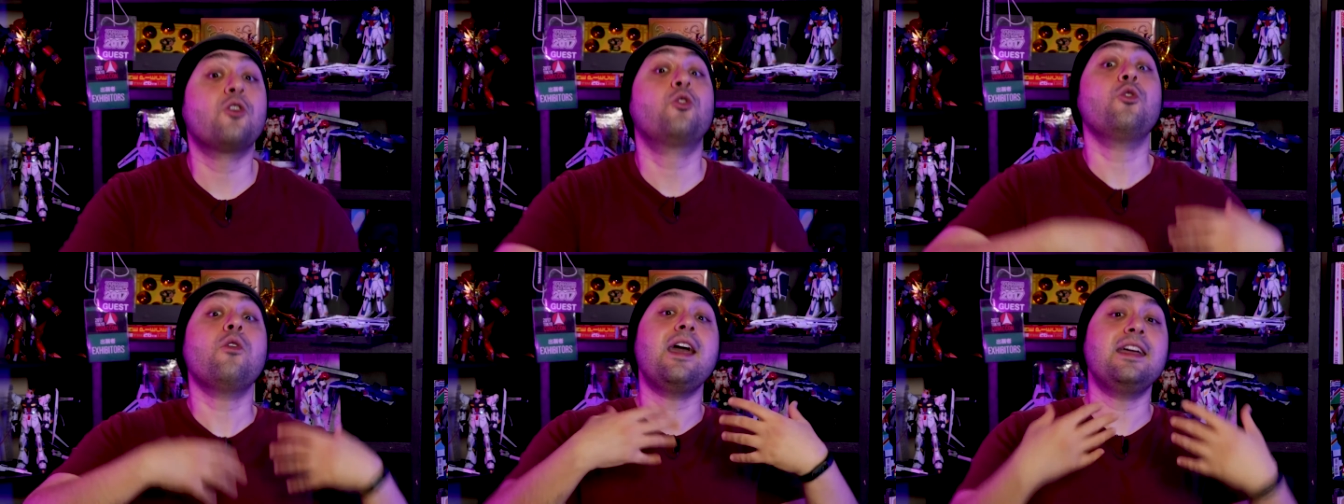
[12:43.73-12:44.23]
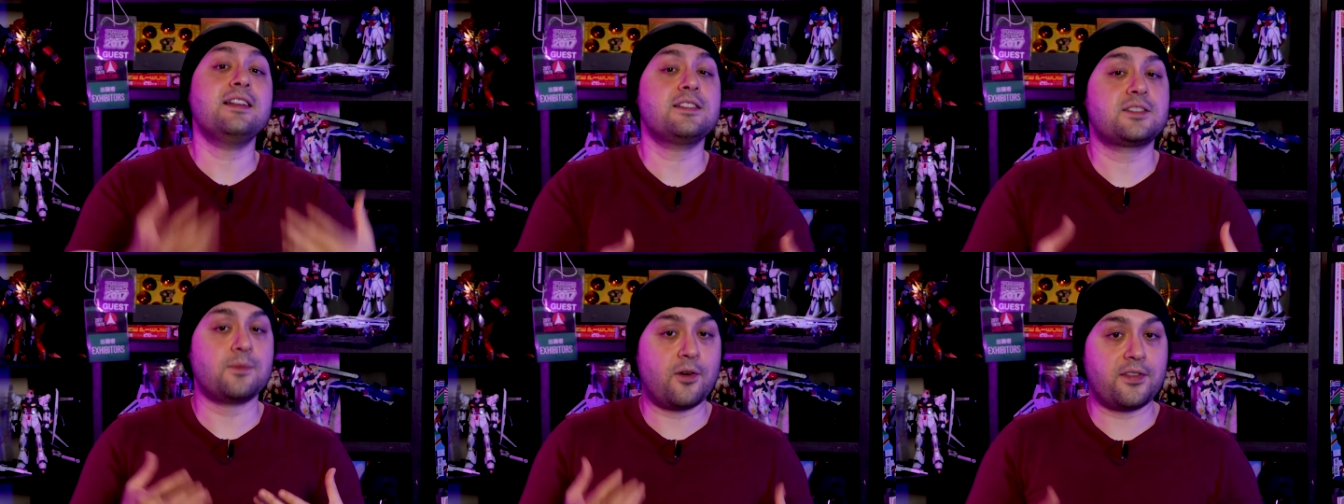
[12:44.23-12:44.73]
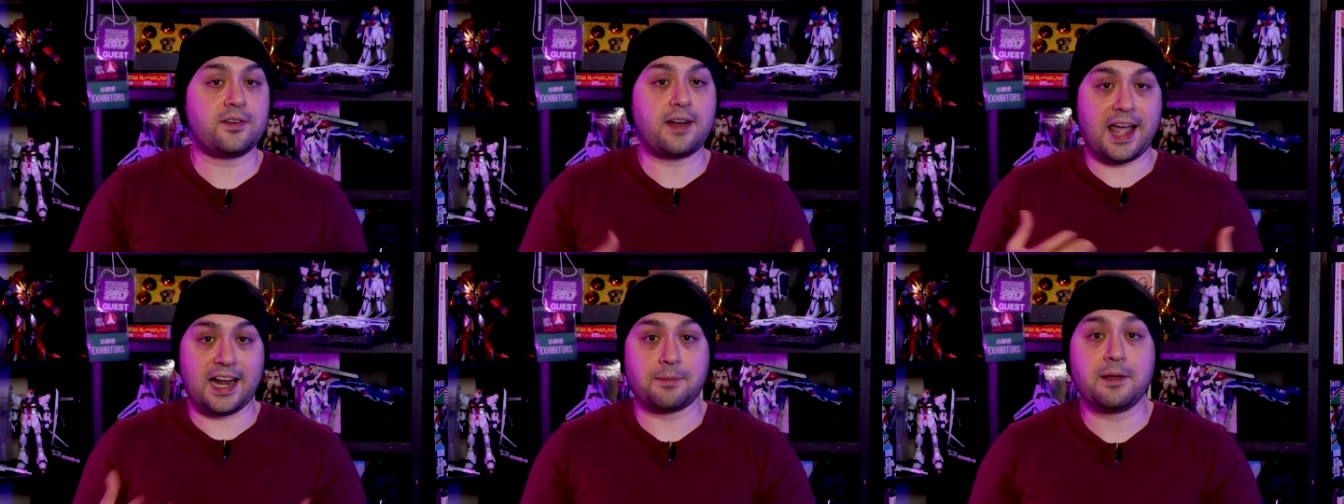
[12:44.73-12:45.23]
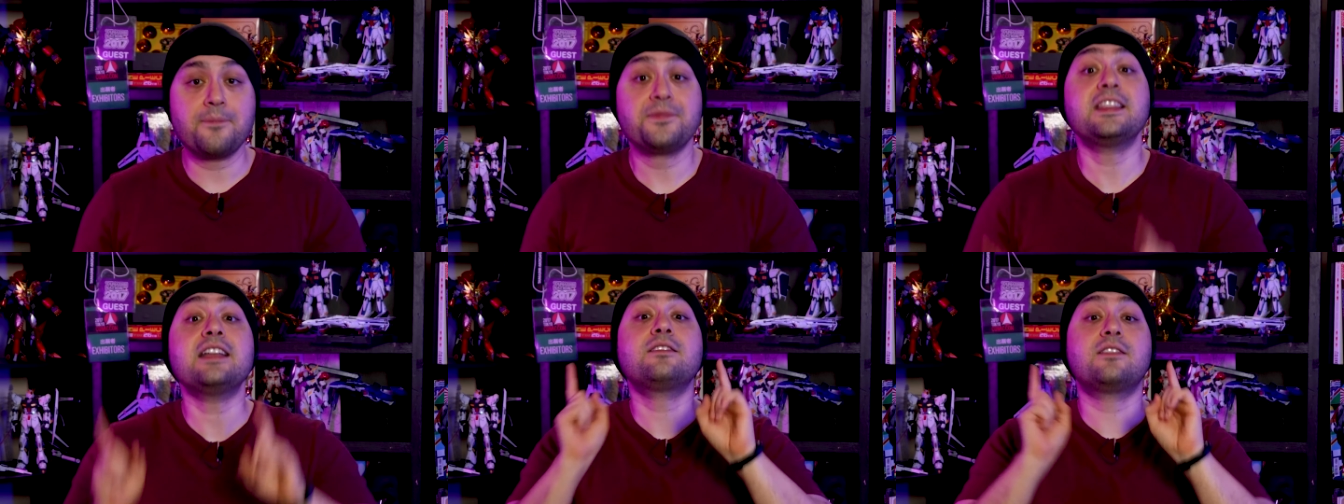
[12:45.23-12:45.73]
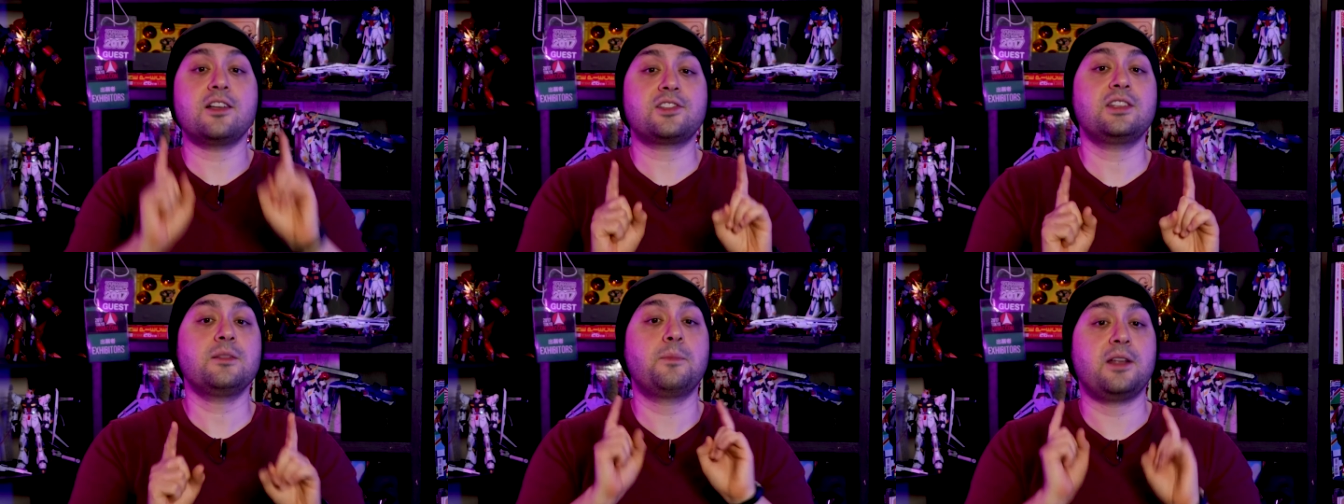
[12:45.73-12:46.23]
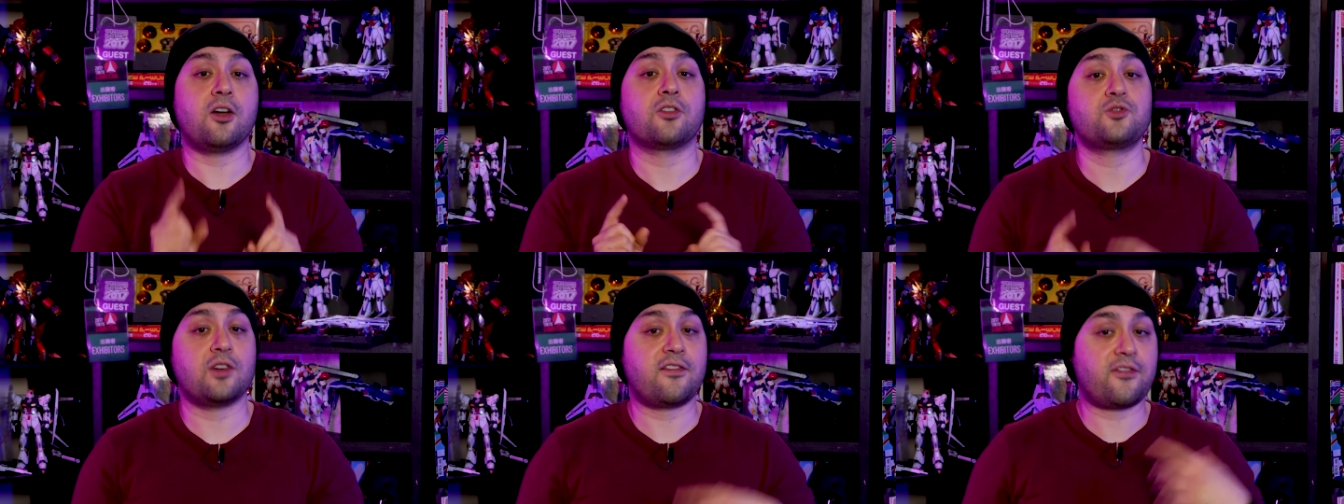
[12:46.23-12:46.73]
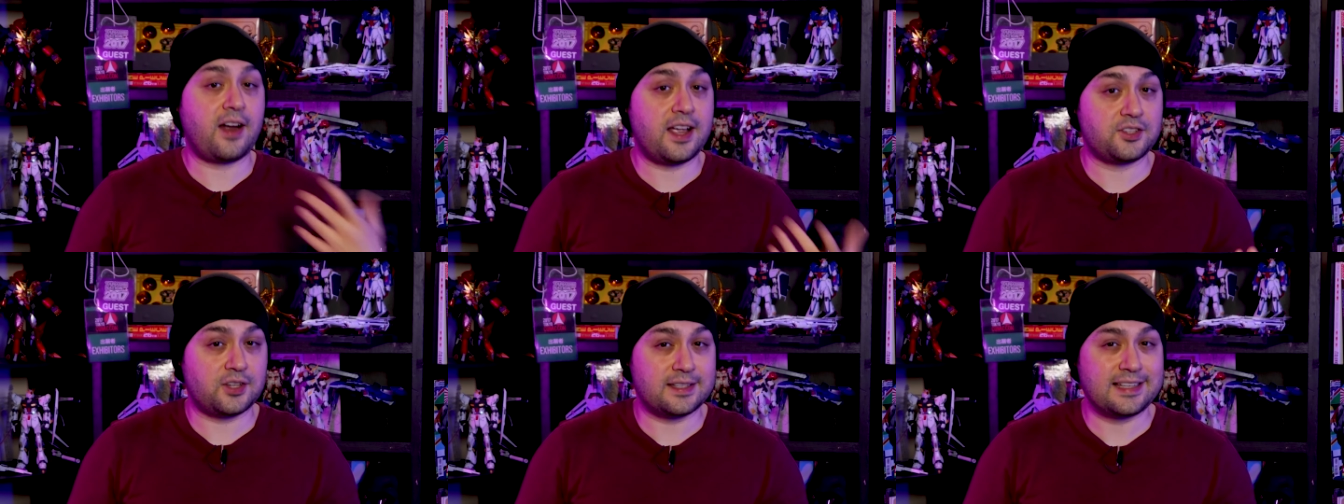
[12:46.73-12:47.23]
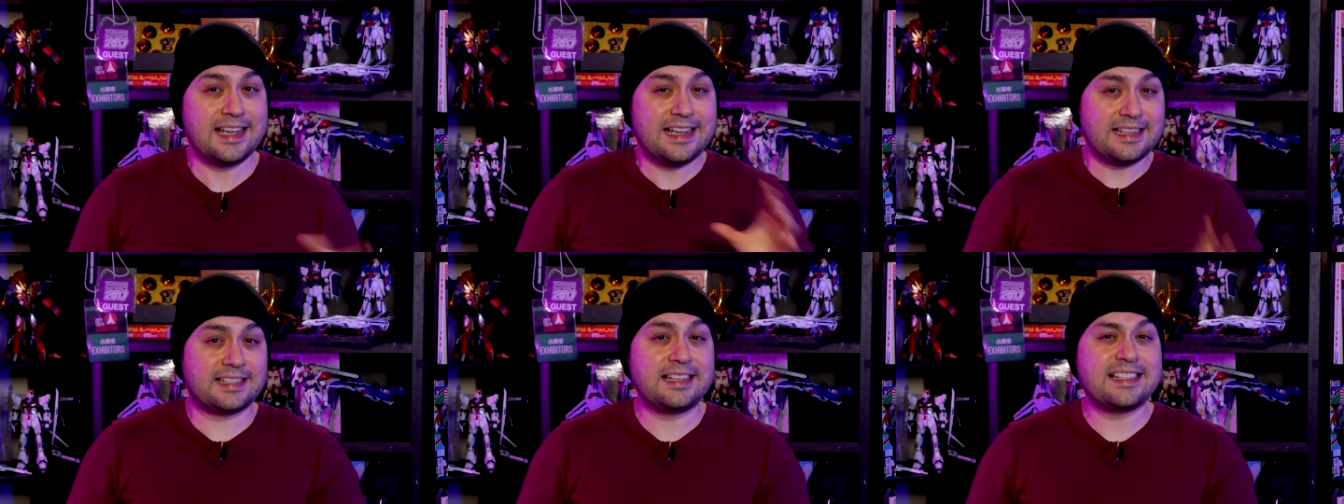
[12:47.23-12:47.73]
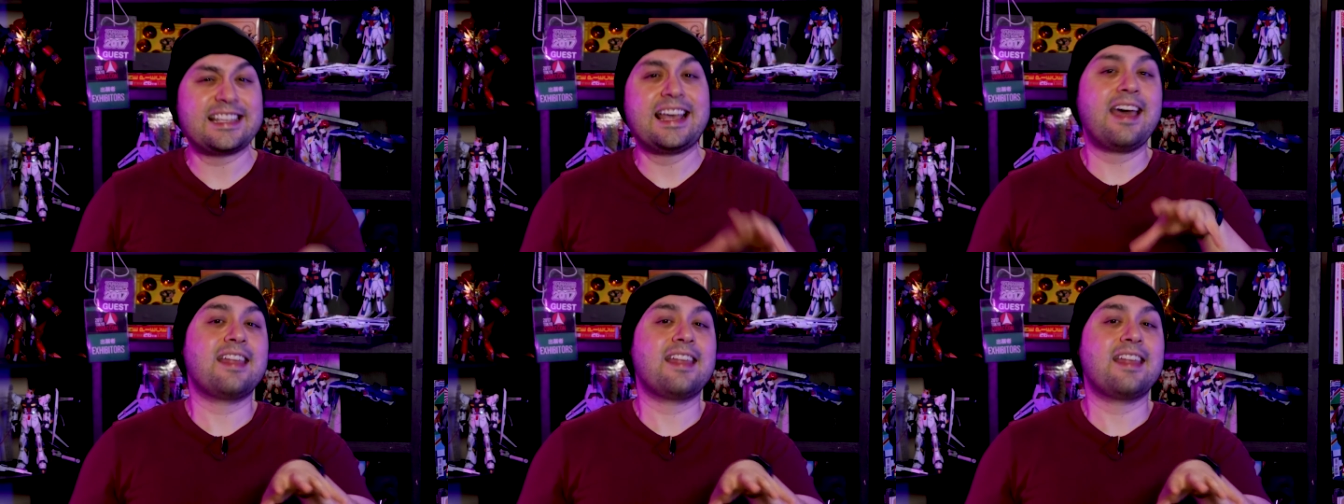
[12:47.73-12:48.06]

greatest modern anime that doesn't belong to a franchise, since